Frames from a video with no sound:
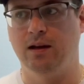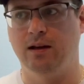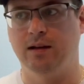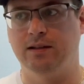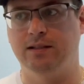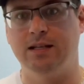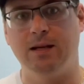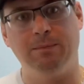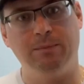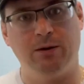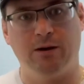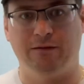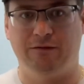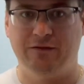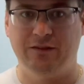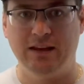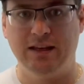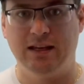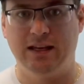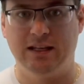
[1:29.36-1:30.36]
dip your
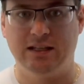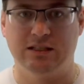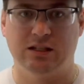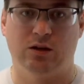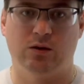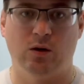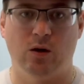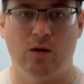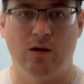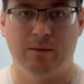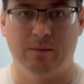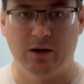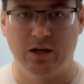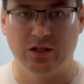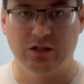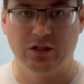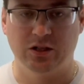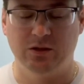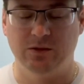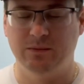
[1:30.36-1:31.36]
feet into growing
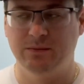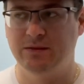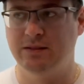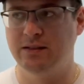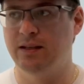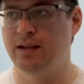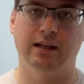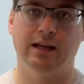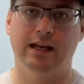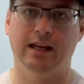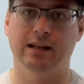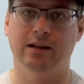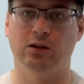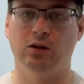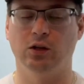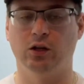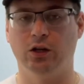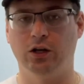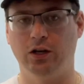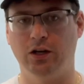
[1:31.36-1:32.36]
mushrooms
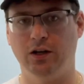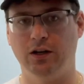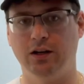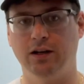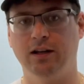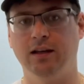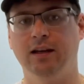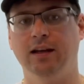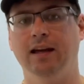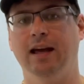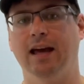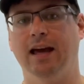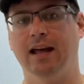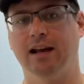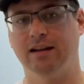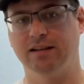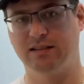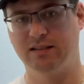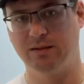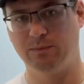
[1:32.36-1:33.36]
and learn at
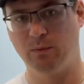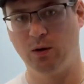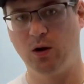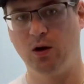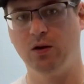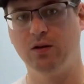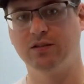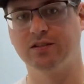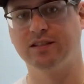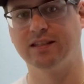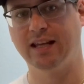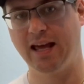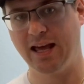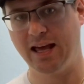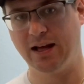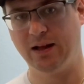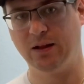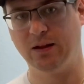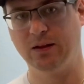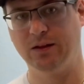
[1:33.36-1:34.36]
a small
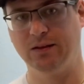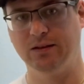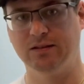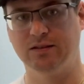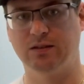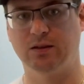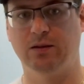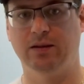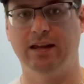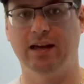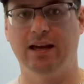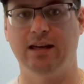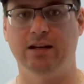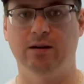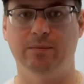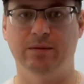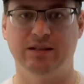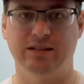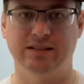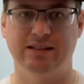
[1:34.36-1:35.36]
scale so that
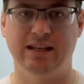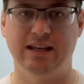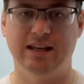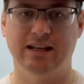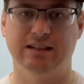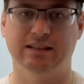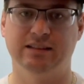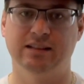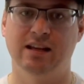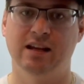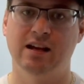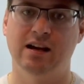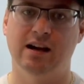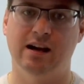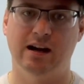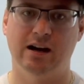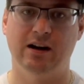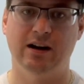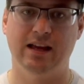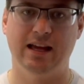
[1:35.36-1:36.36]
your mistakes
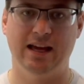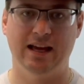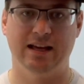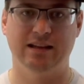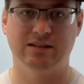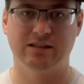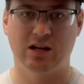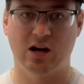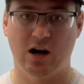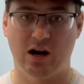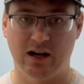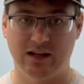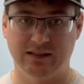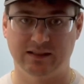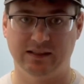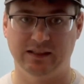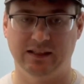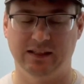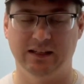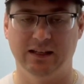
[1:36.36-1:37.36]
aren't as
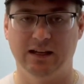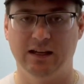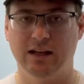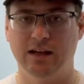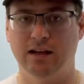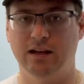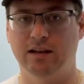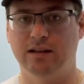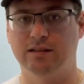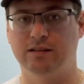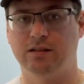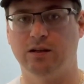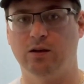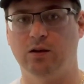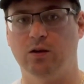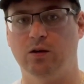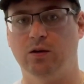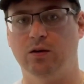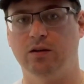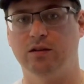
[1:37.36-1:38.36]
costly.
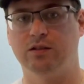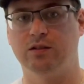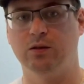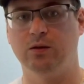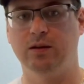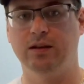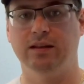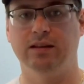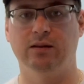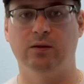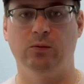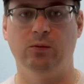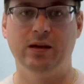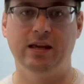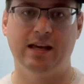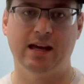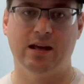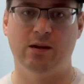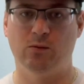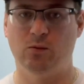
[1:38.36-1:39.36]
So doing the
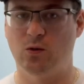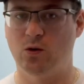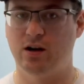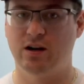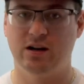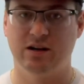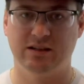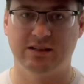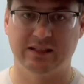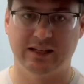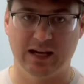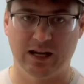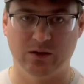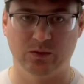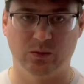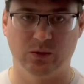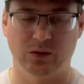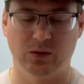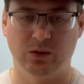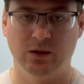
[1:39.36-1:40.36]
weekend warrior
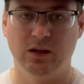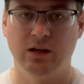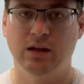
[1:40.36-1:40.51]
schedule,